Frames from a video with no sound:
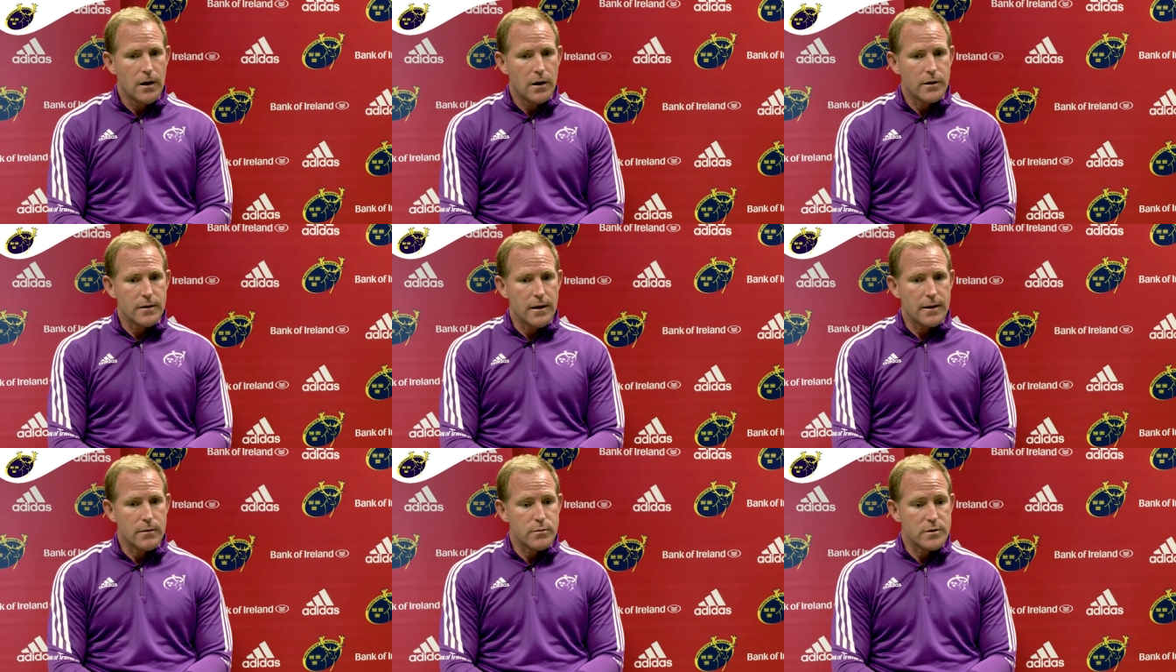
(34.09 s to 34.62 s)
I,
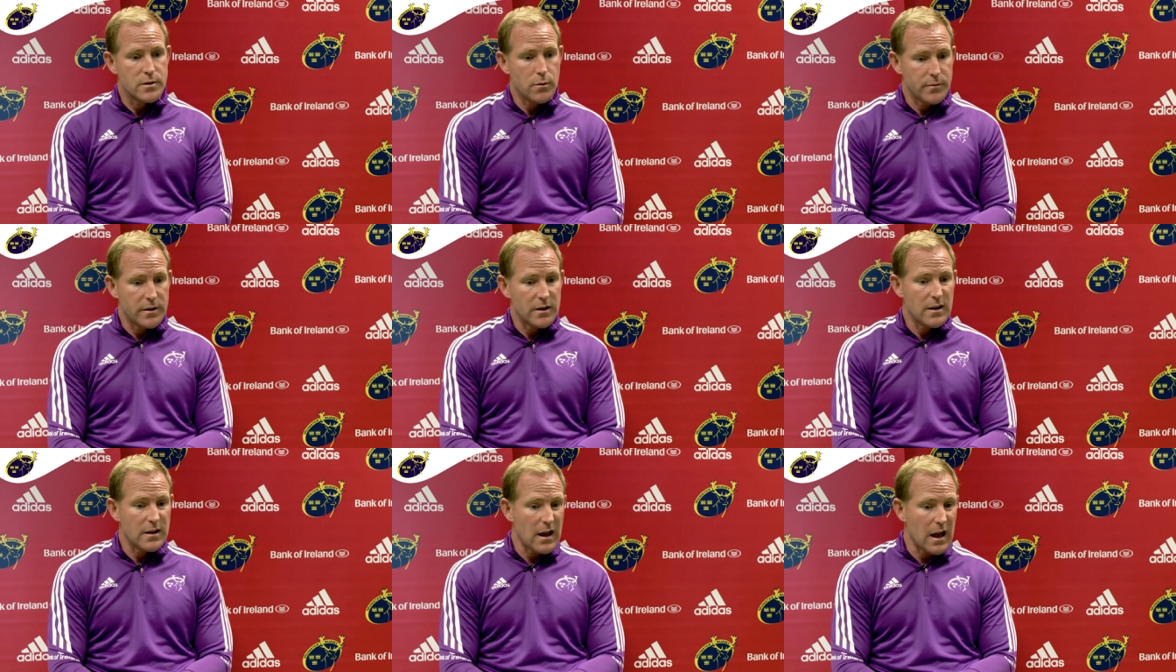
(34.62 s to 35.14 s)
it was
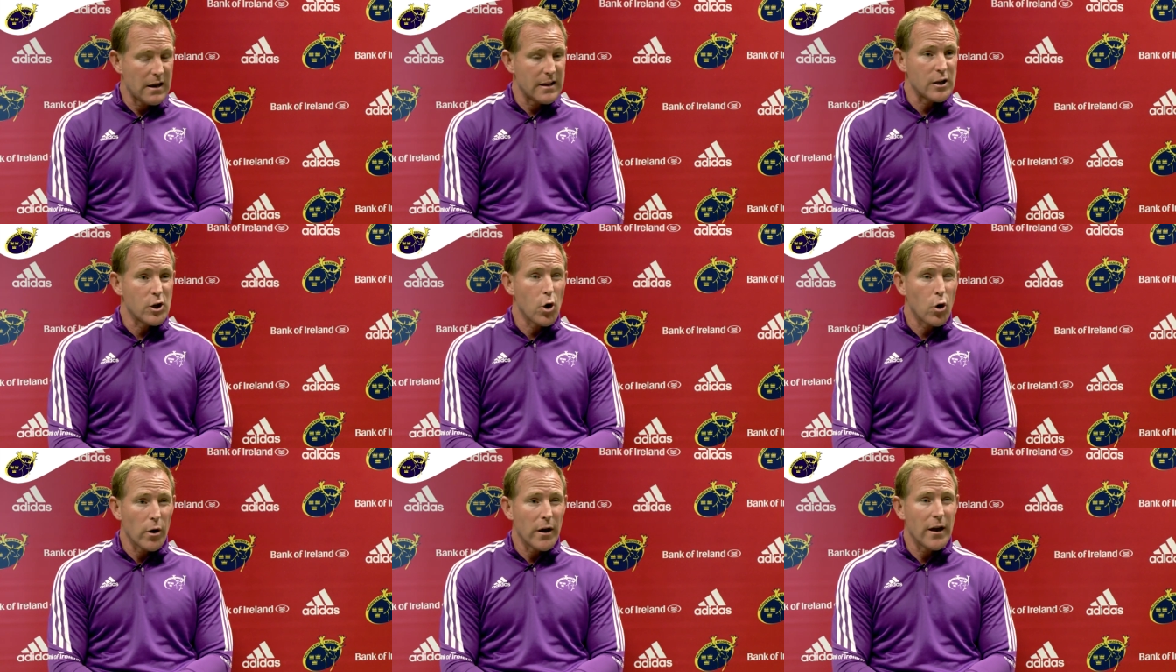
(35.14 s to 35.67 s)
something that at a
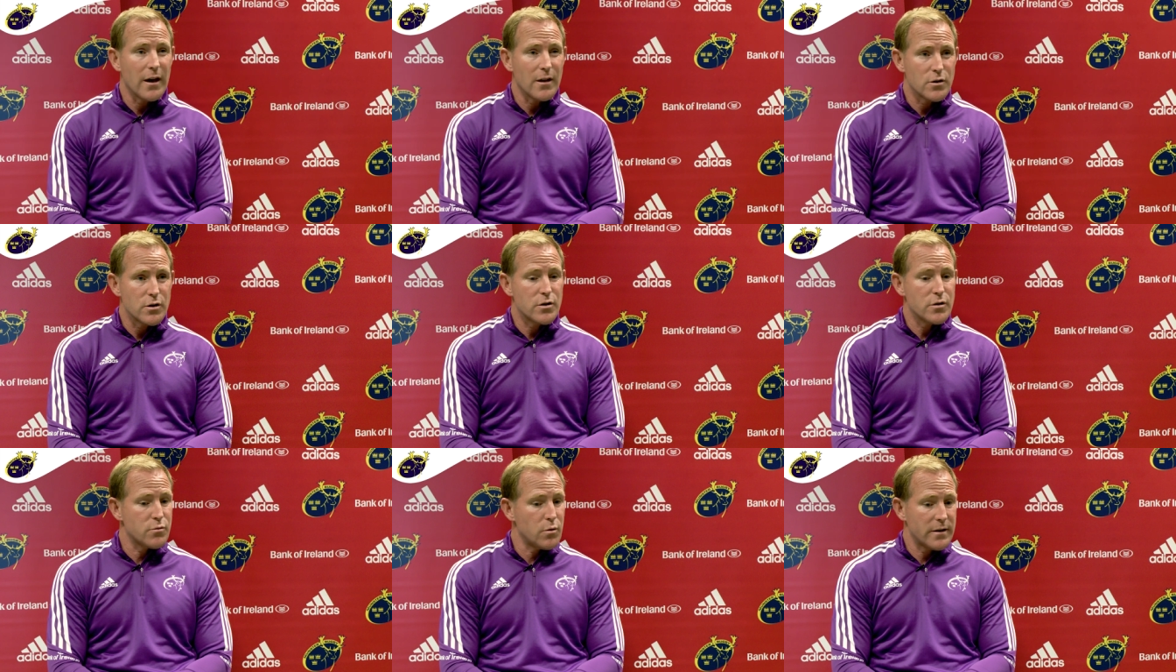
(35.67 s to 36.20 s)
young
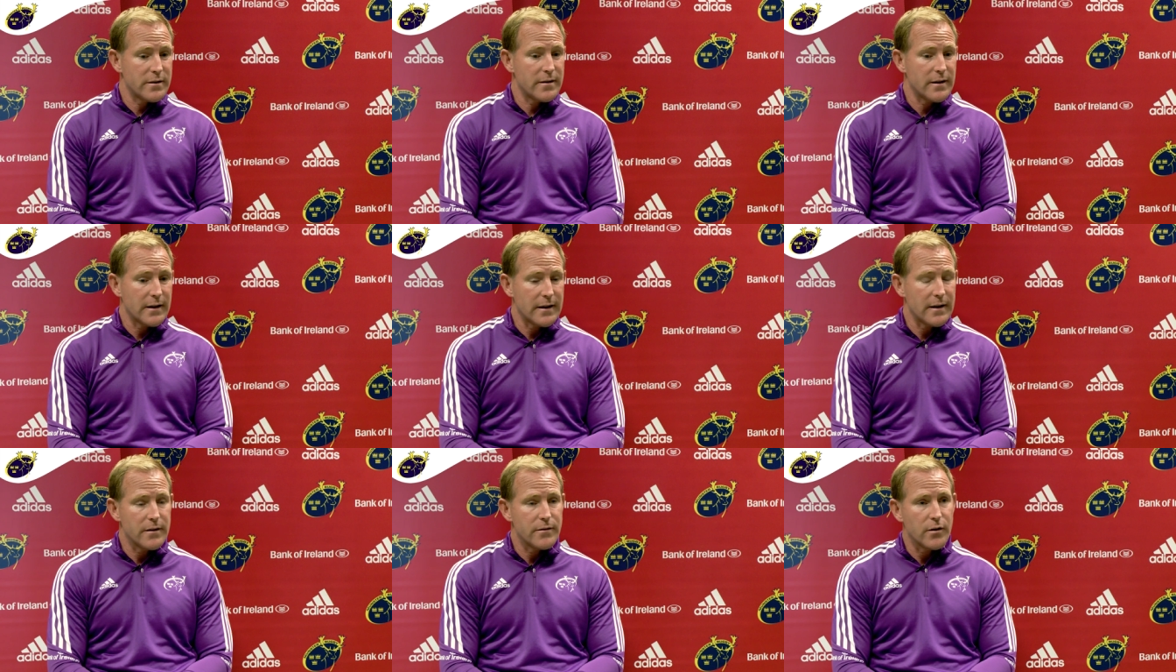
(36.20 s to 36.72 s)
age I just wanted
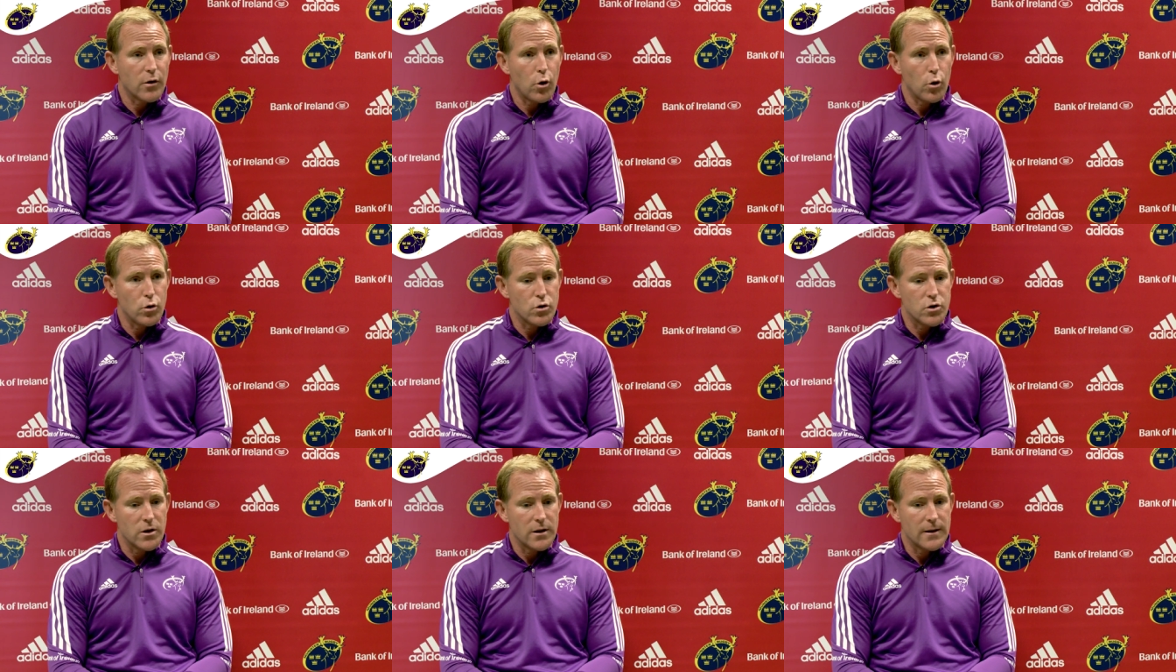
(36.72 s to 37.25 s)
to get into
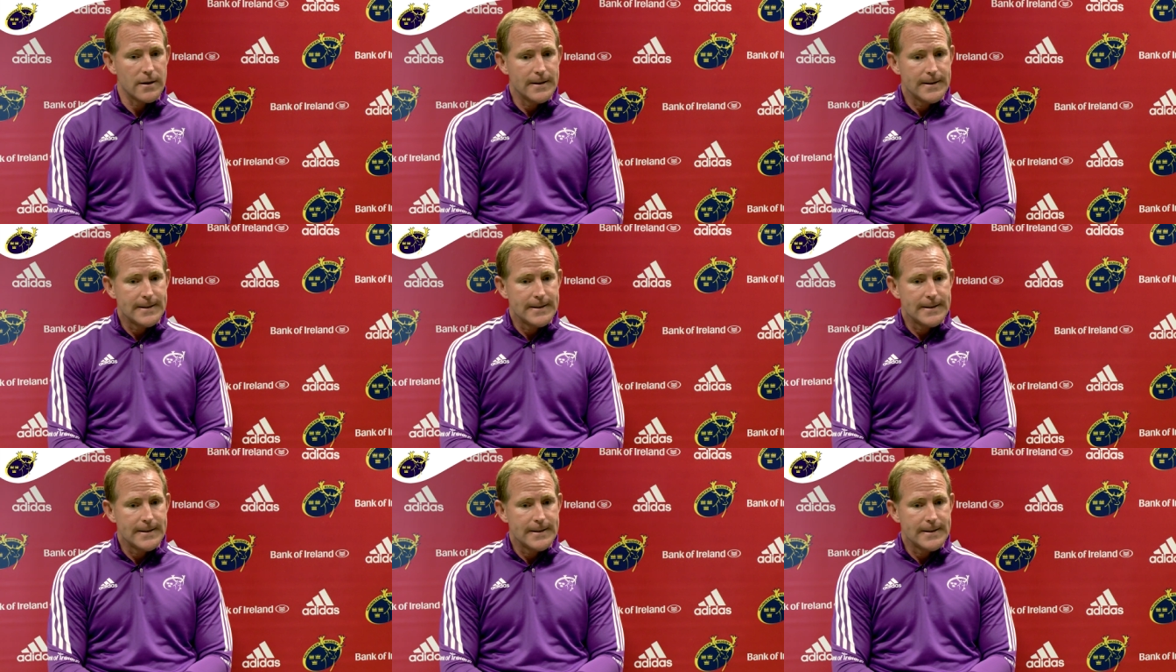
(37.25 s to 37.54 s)
coaching,